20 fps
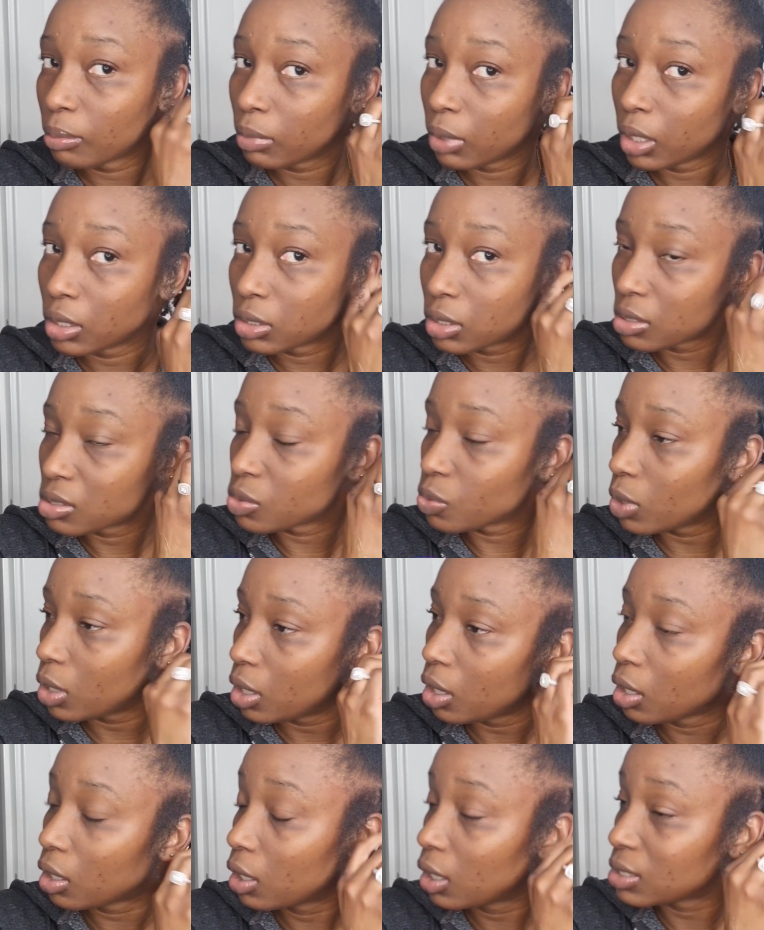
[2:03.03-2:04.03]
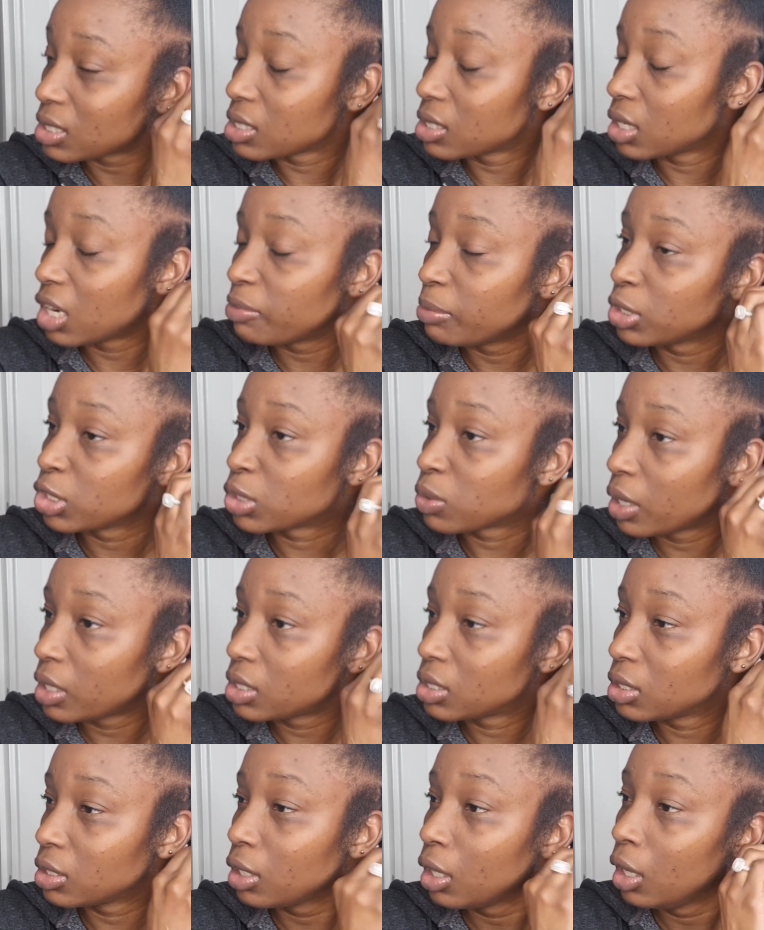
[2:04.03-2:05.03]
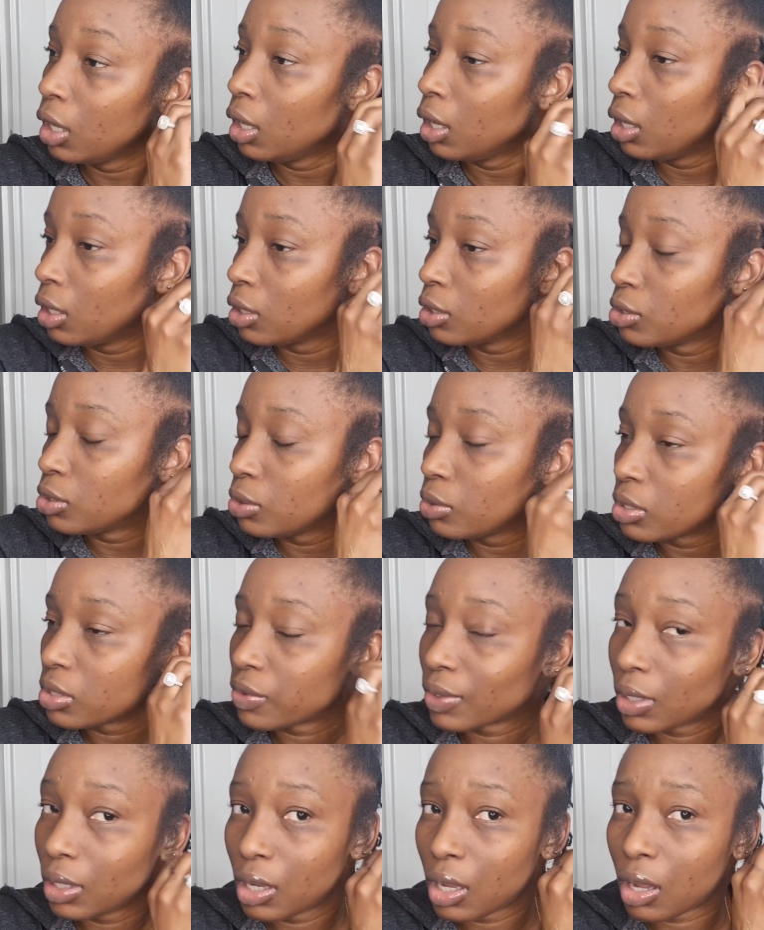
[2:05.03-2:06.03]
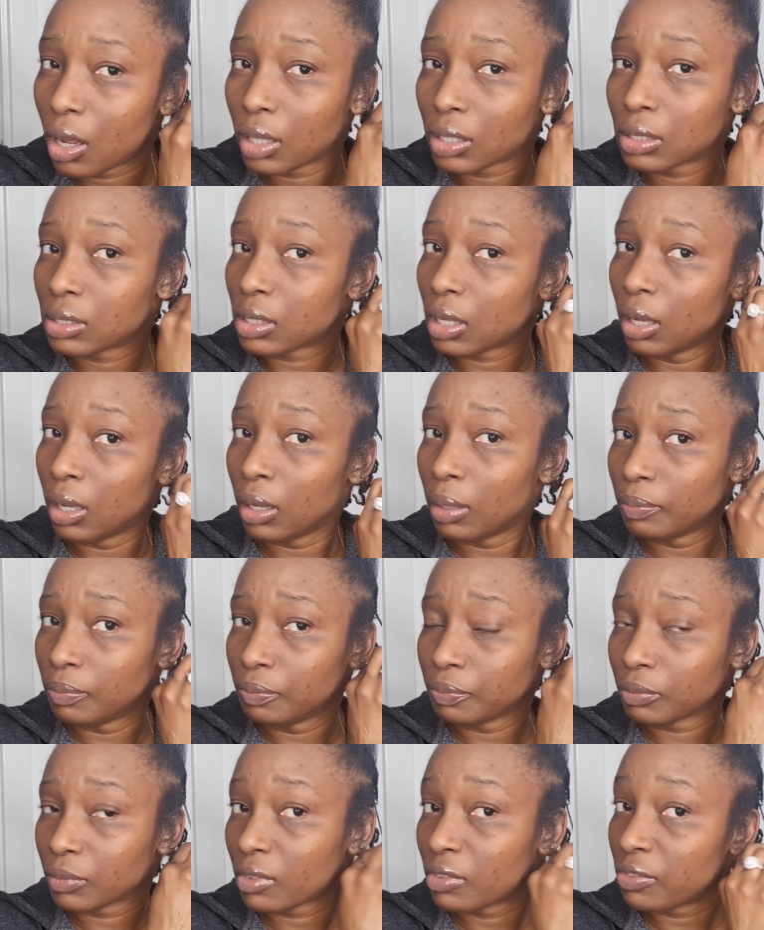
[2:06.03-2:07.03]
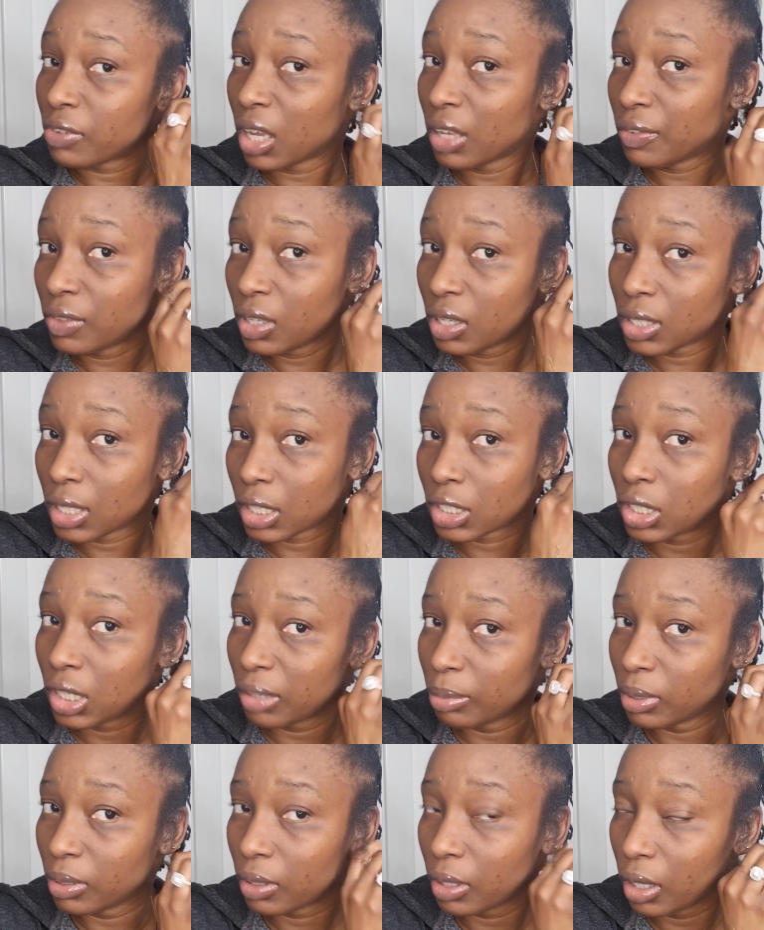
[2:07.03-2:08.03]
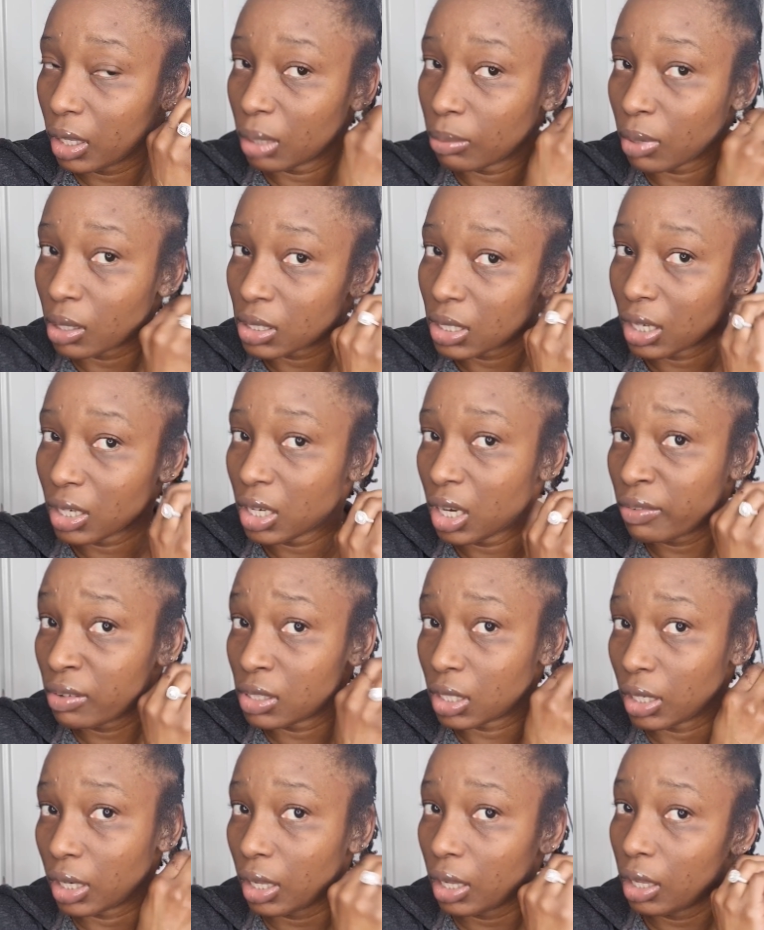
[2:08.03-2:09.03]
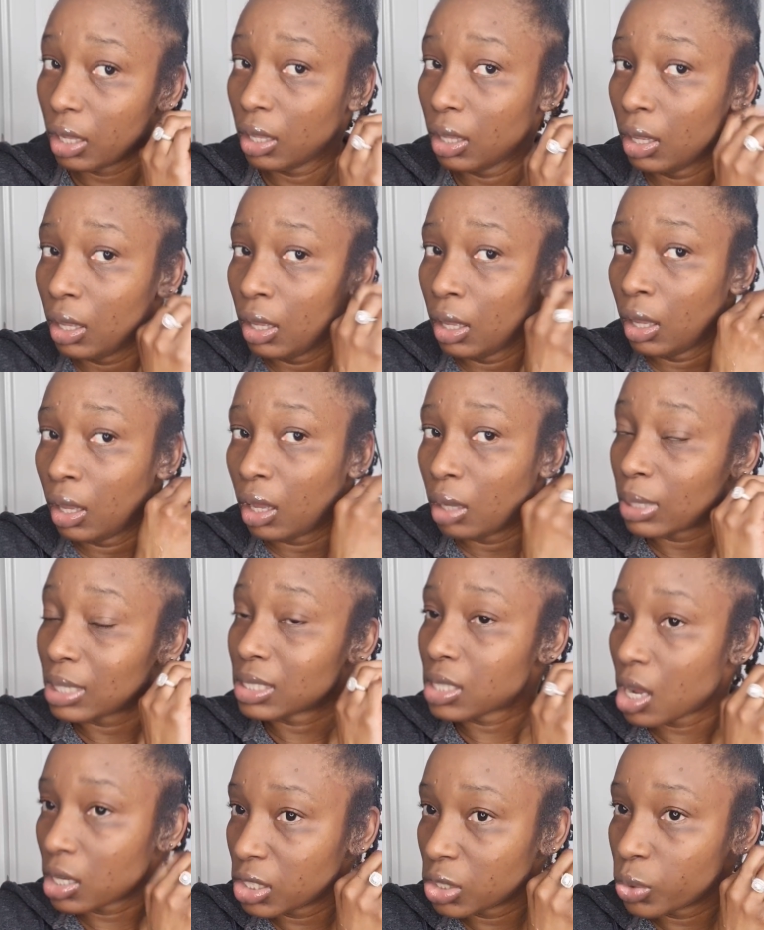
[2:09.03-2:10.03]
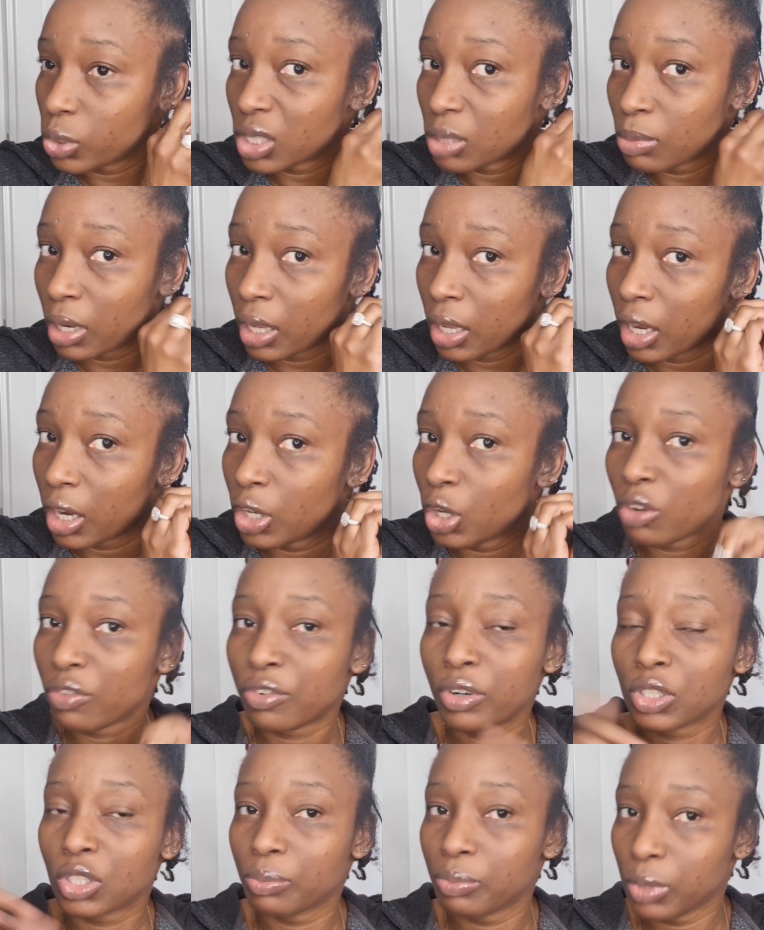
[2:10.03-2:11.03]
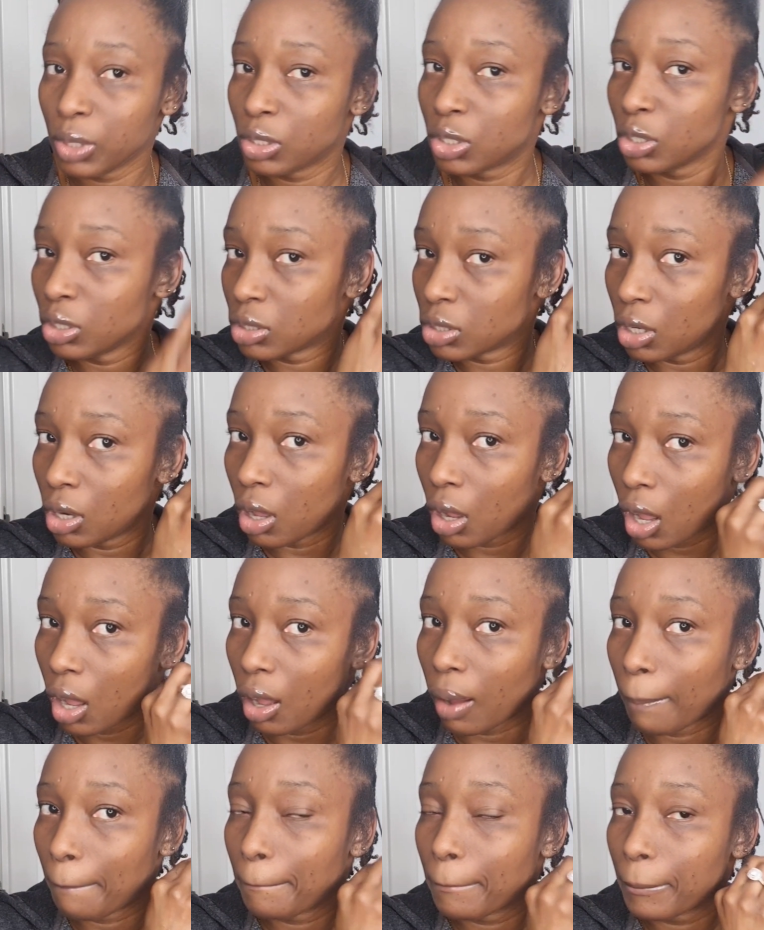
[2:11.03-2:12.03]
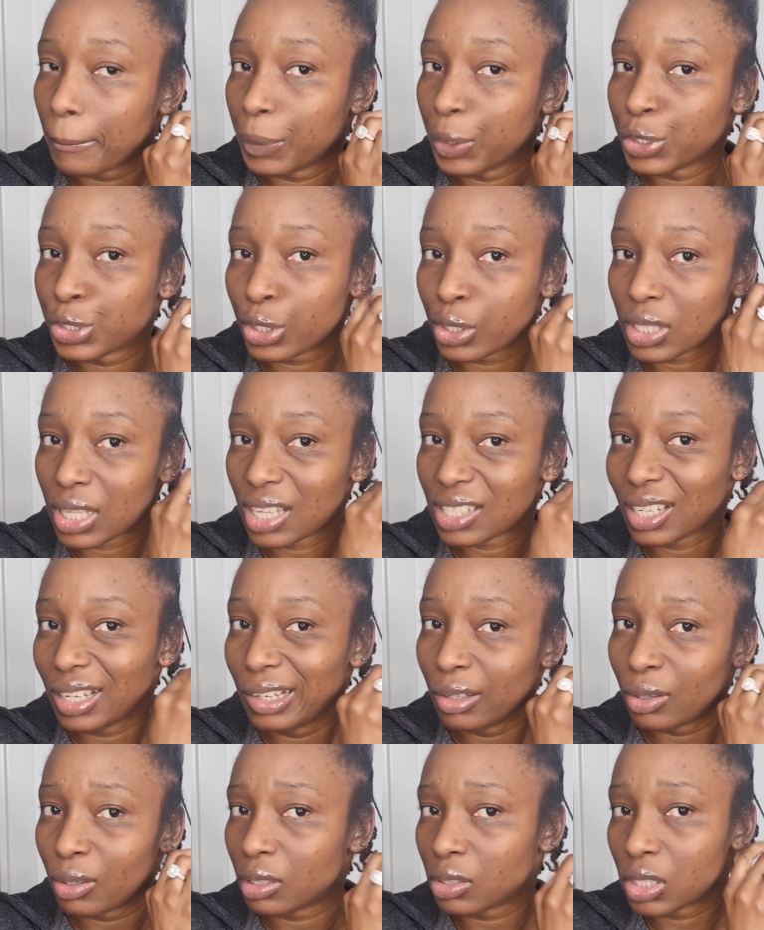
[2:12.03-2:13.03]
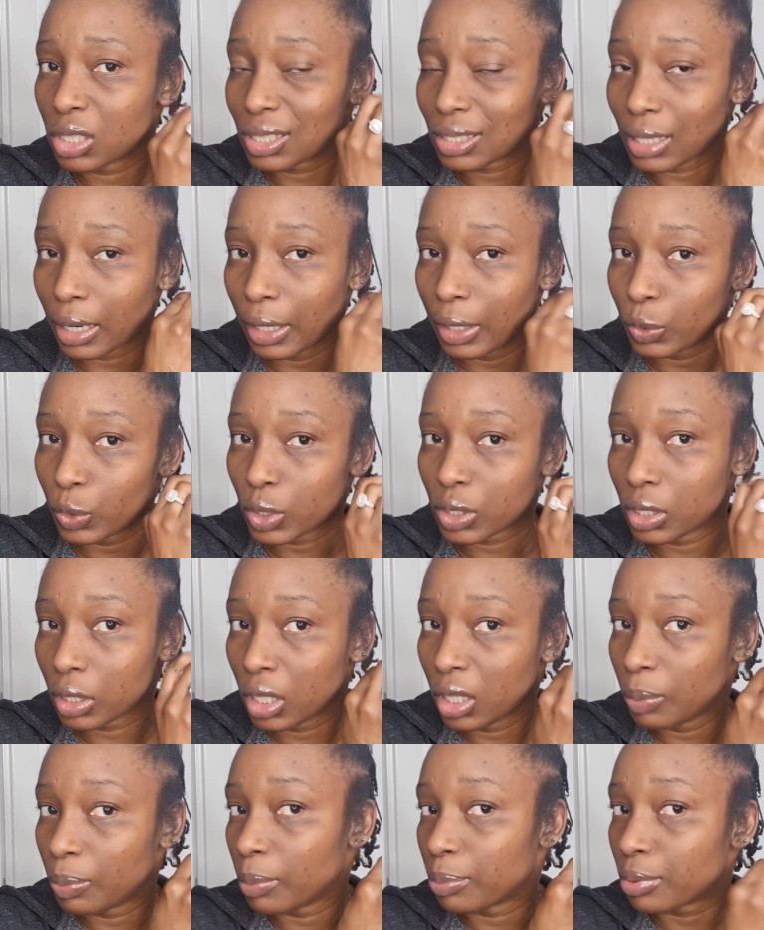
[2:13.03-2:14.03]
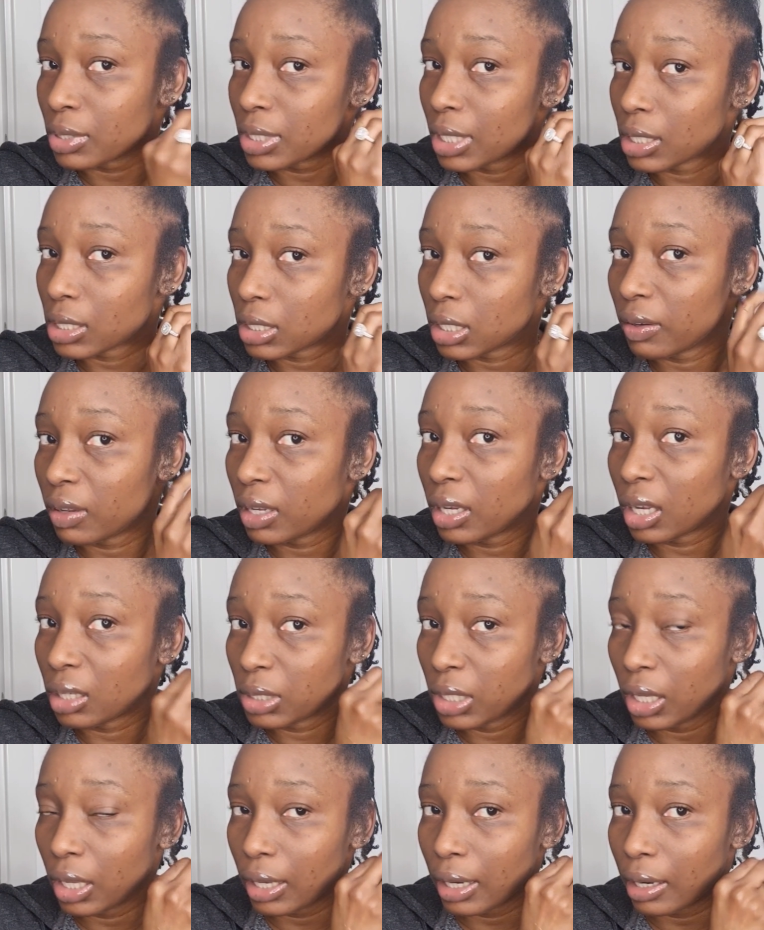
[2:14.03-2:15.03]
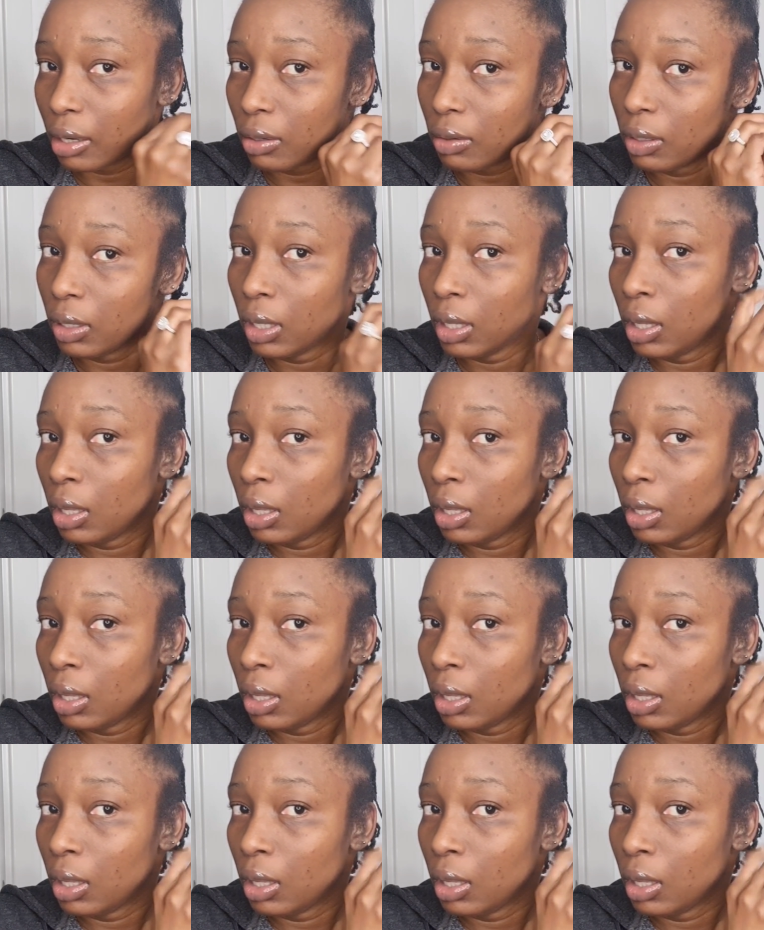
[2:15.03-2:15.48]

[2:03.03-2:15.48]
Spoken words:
it does work. As I said, I've been trying to do this for the last 5 years, actually. I've been thinking about it and never done it. I started twisting my hair, not for it to be to lock up, but just as a little style, just to keep it protected, and then I'll take it out.